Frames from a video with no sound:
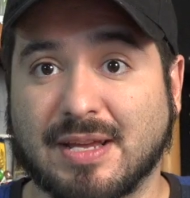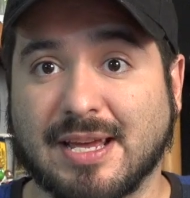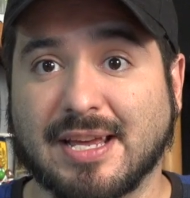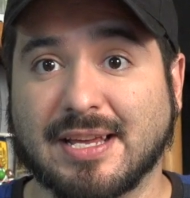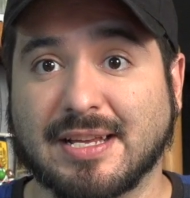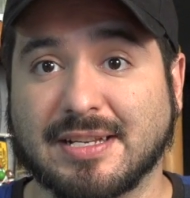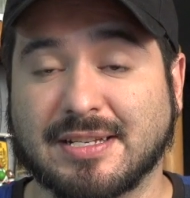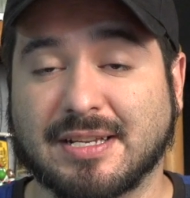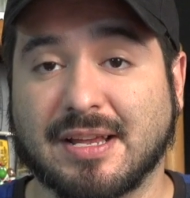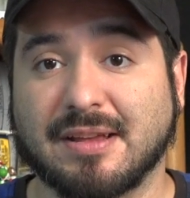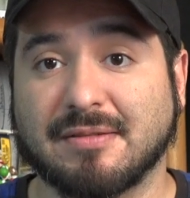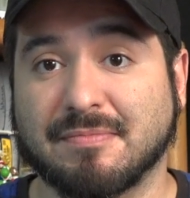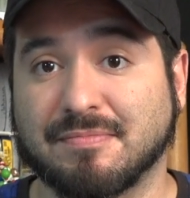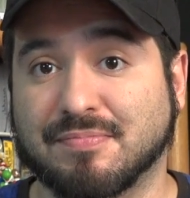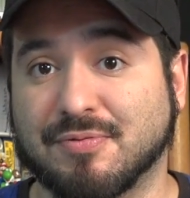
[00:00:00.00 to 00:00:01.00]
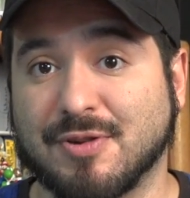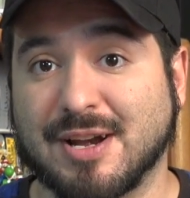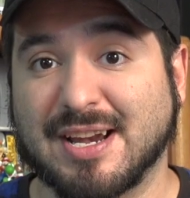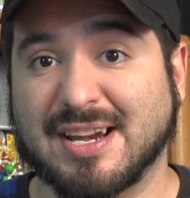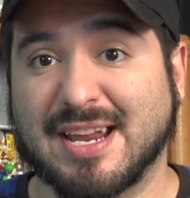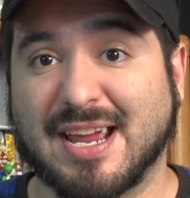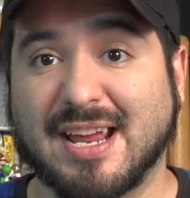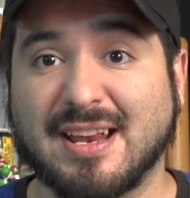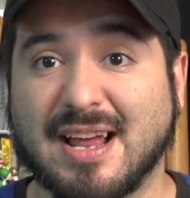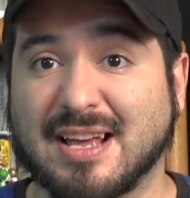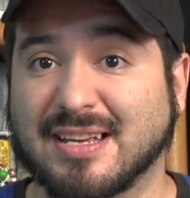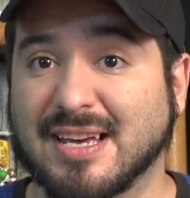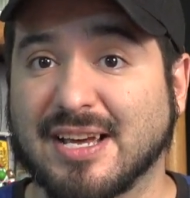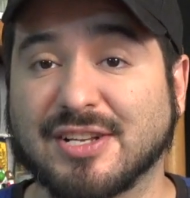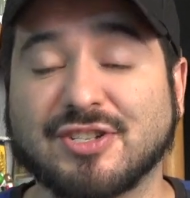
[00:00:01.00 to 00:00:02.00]
is pretty neat, I
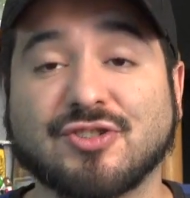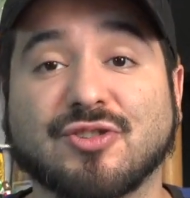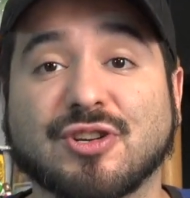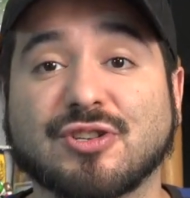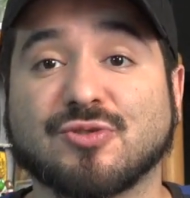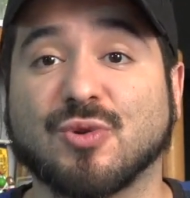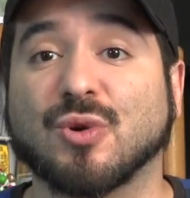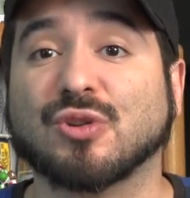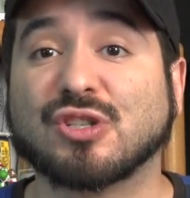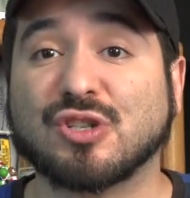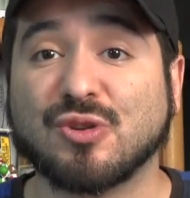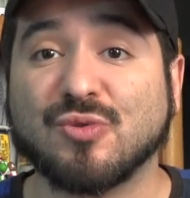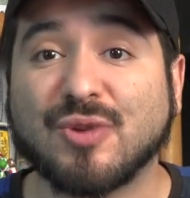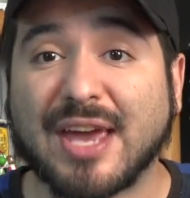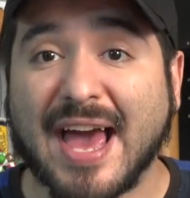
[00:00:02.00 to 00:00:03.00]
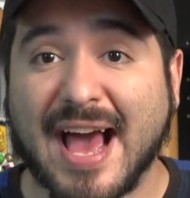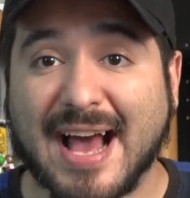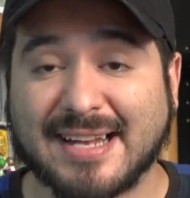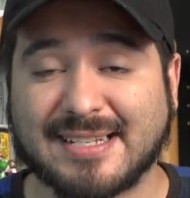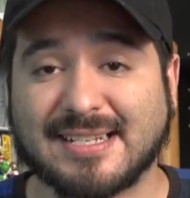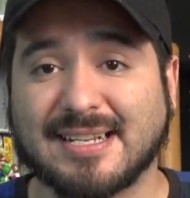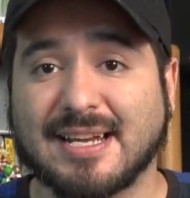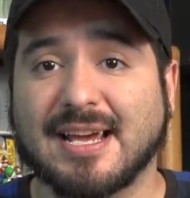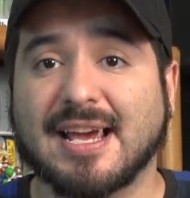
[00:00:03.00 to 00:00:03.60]
guess. You control two cats